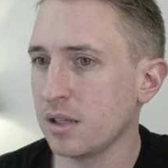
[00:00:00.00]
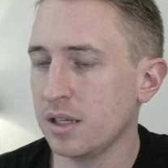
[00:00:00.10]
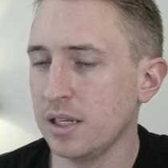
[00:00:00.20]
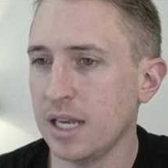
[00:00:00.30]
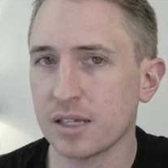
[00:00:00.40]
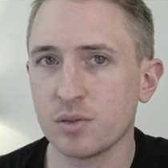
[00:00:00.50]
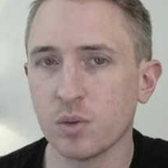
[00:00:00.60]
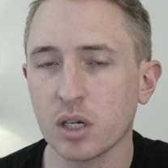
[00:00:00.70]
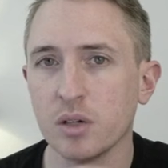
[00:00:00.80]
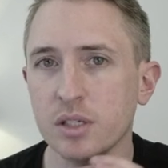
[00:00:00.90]
next,
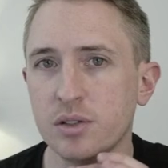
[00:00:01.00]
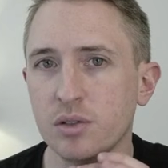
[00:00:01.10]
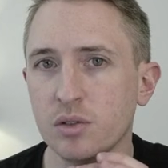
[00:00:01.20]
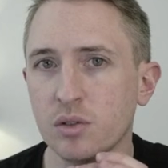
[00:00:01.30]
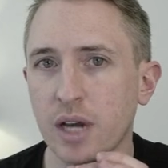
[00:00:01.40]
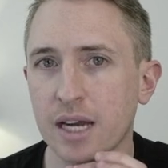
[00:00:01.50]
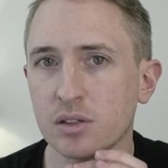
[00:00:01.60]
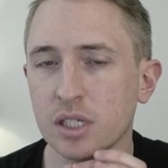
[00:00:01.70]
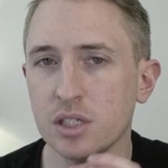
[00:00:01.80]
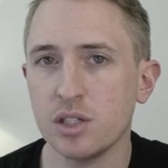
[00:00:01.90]
we're going to
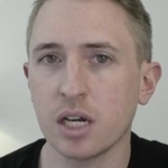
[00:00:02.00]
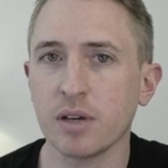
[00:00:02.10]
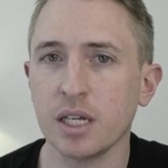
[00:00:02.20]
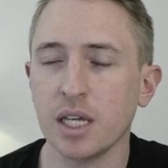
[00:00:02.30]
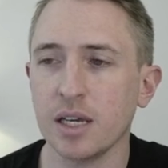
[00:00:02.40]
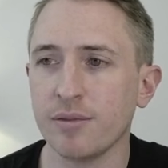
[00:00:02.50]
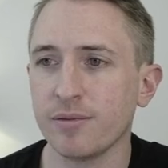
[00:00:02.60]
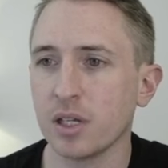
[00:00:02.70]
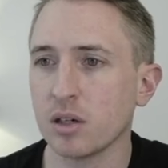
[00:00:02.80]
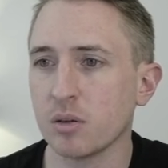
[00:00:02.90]
actually generate a
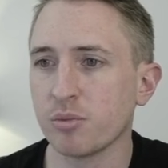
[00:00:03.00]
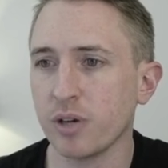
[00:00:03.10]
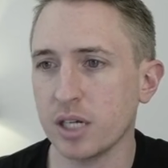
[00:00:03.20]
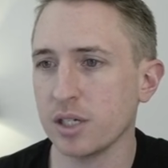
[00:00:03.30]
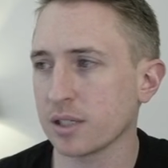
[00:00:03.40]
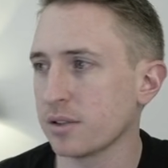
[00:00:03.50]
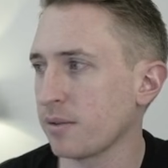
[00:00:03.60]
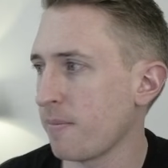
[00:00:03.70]
Flutter project.